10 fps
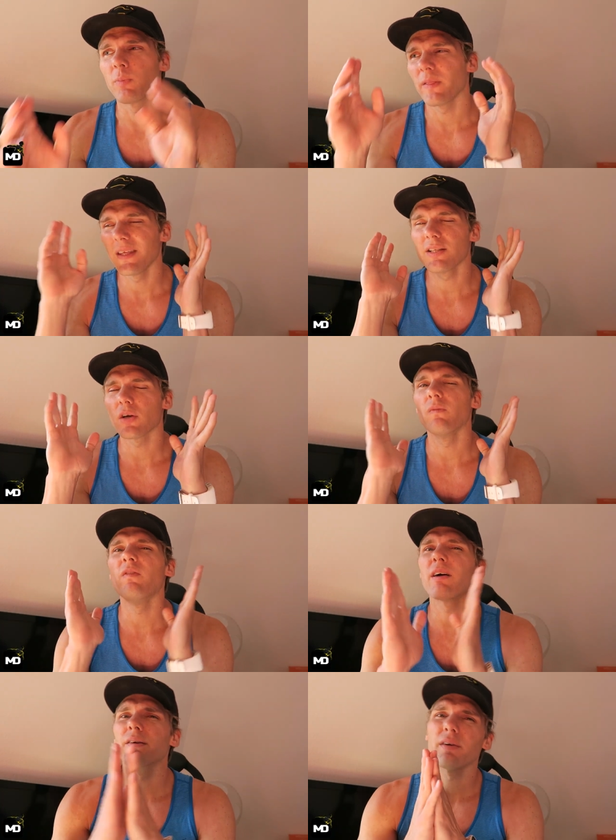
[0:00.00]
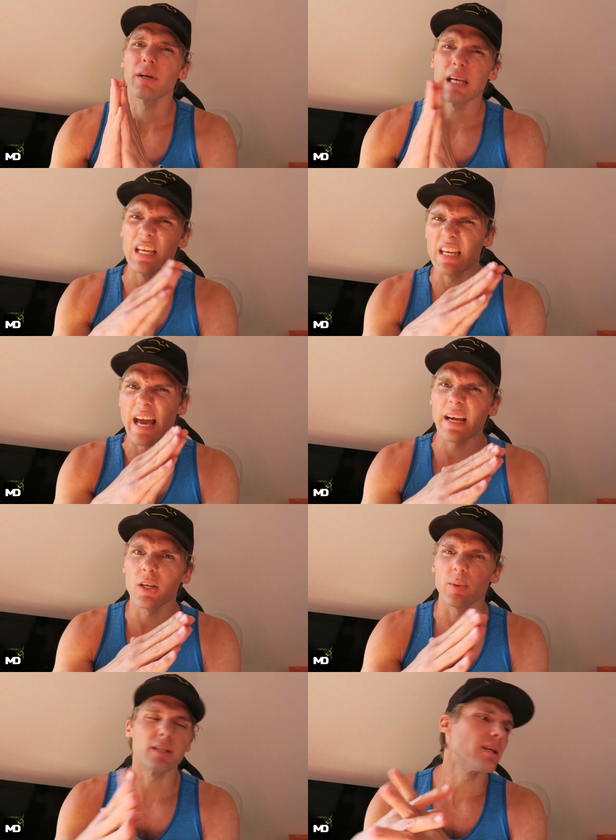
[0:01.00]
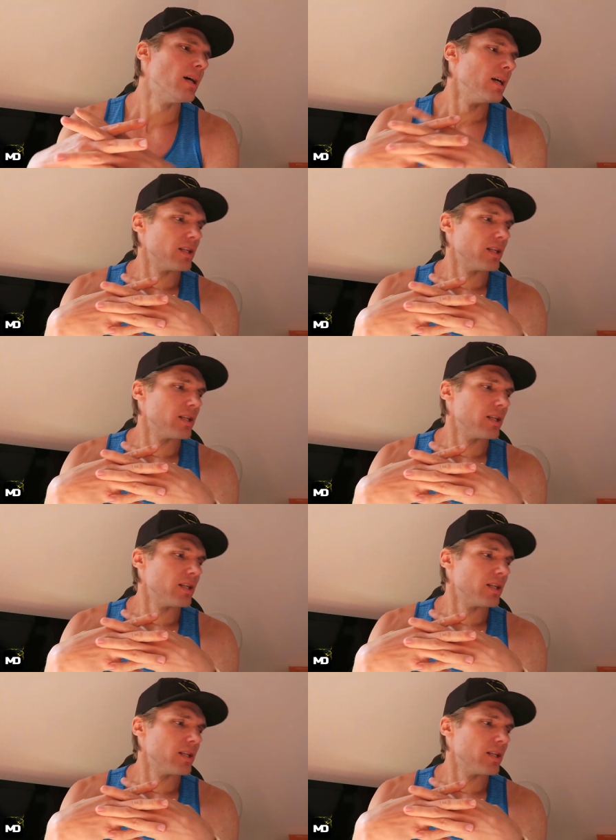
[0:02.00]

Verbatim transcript: but these are very, very inaccurate,